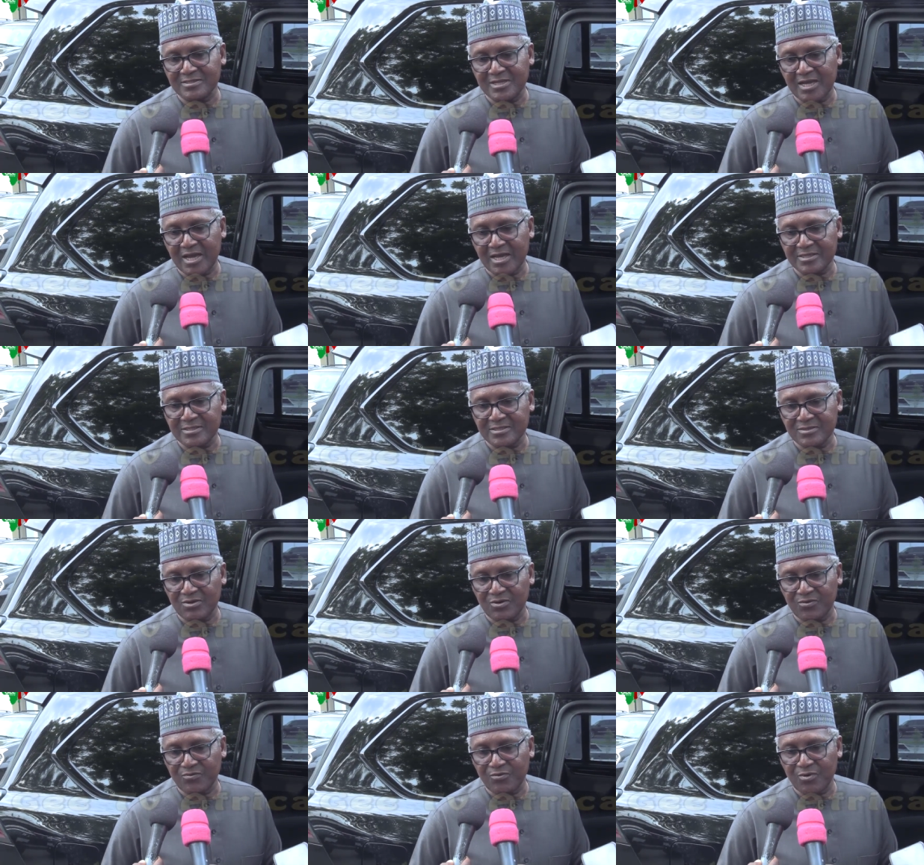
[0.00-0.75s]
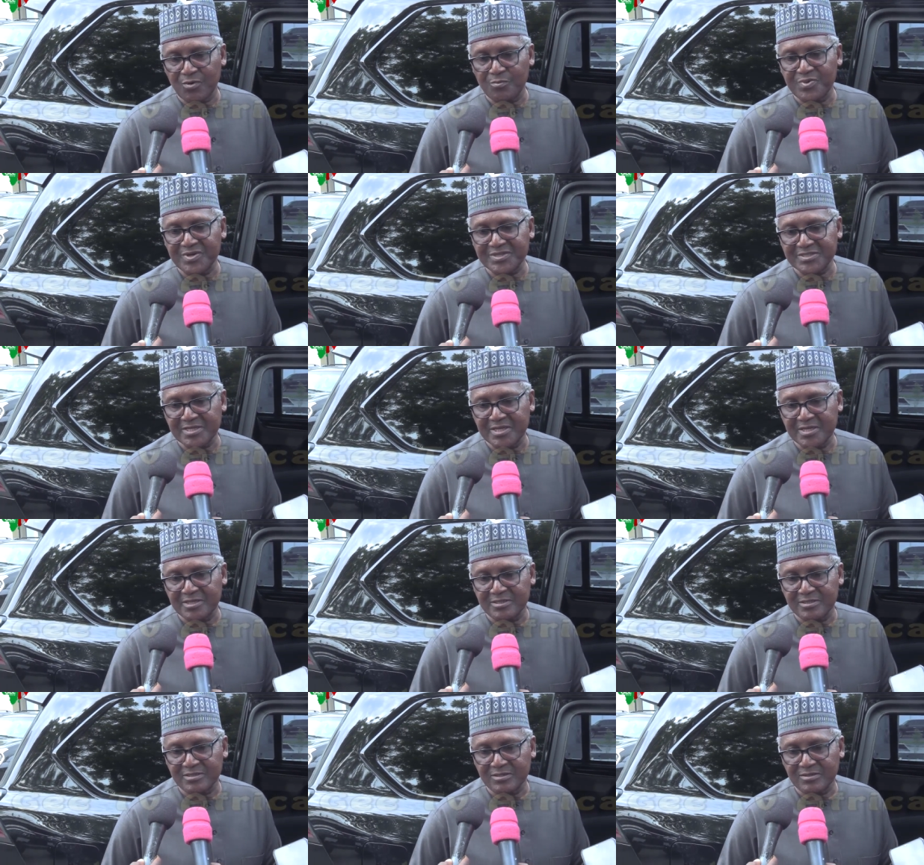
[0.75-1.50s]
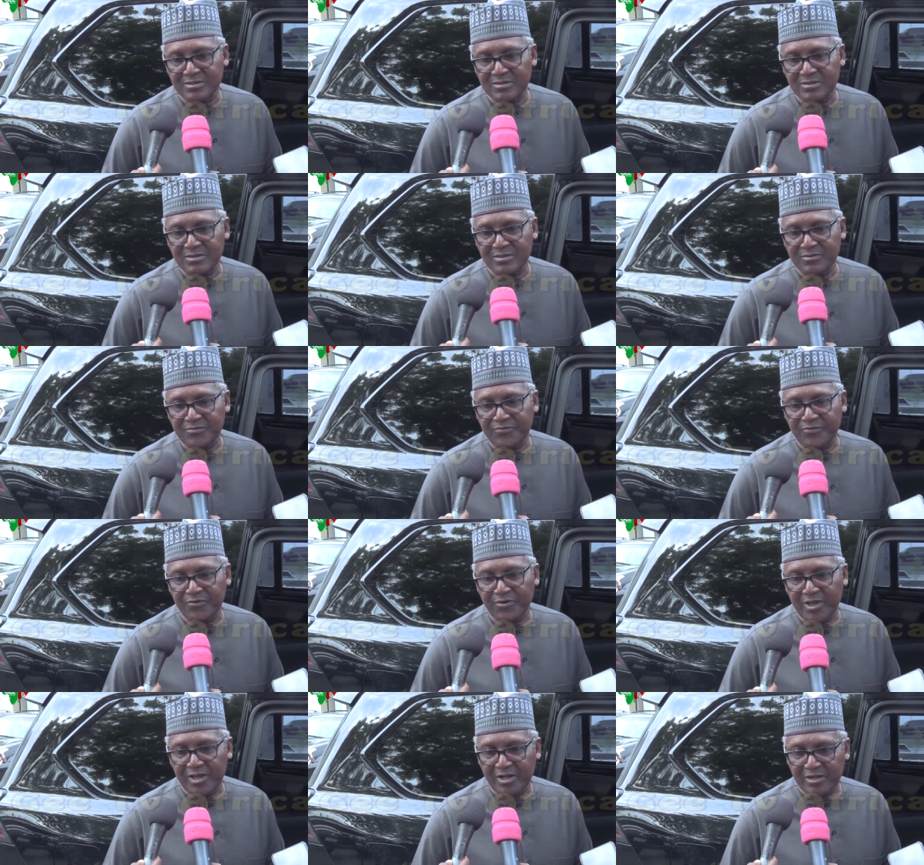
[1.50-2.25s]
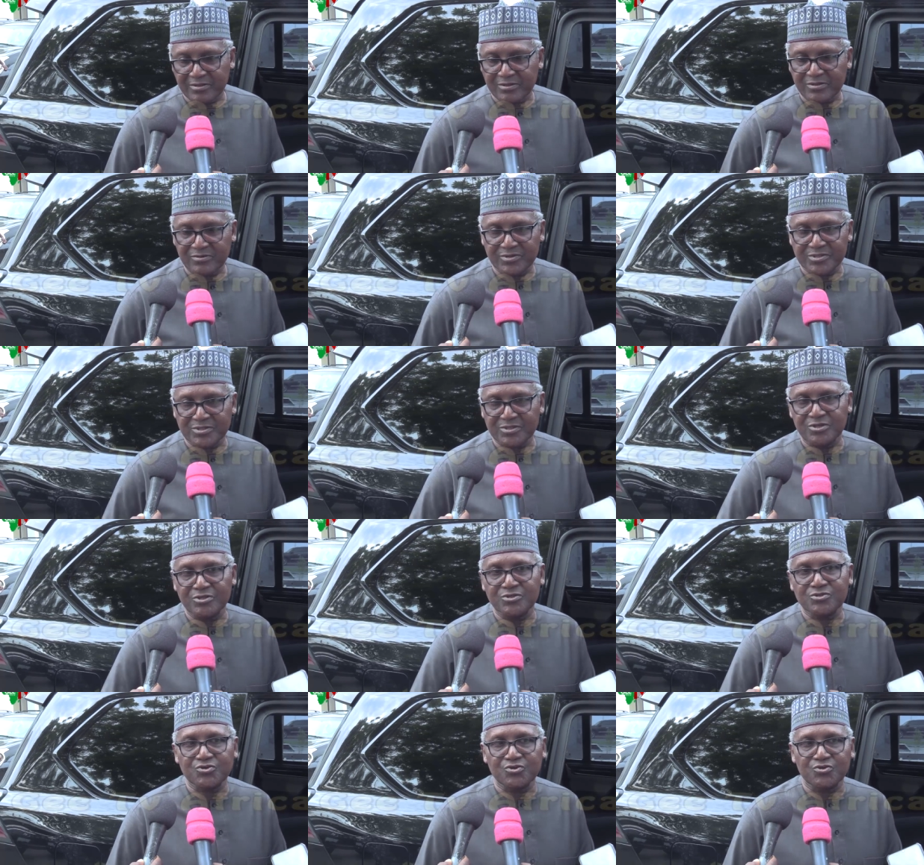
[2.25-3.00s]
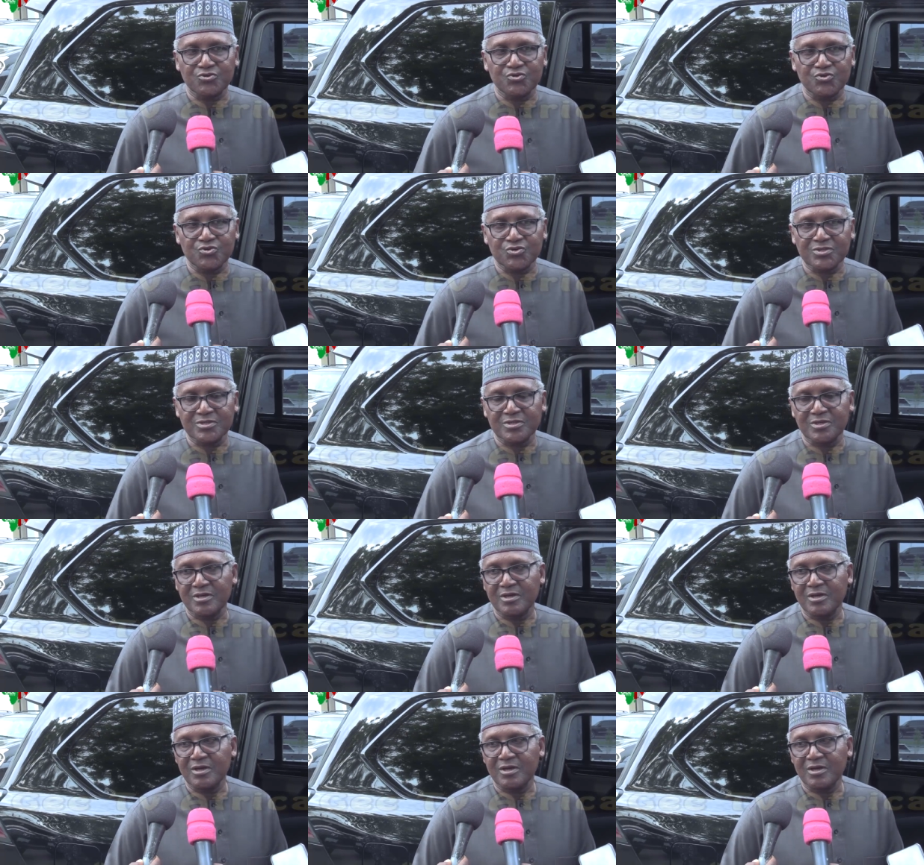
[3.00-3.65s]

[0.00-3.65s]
tax of 1% for health was introduced,